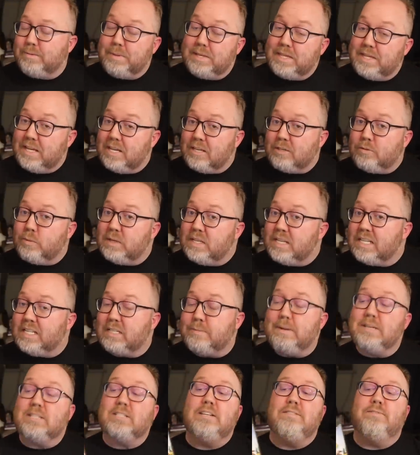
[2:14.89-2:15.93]
But this one,
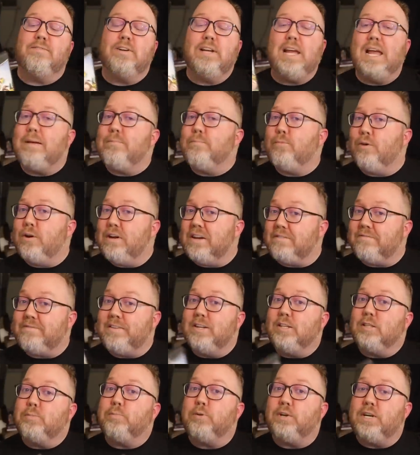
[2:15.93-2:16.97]
especially for Game Boy, it
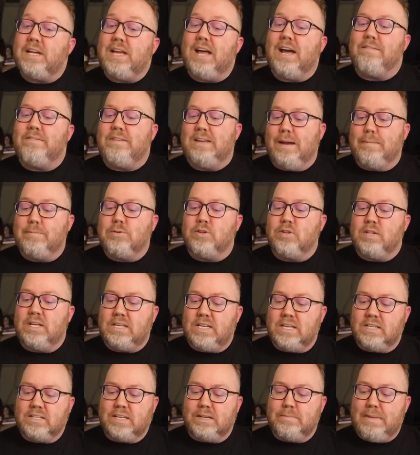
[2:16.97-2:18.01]
feels pretty heavy. I'm sure the
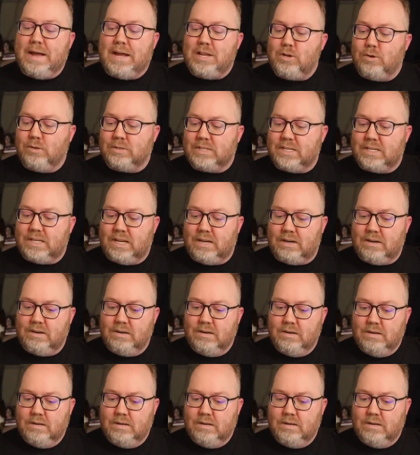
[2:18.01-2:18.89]
disc and manual's in here.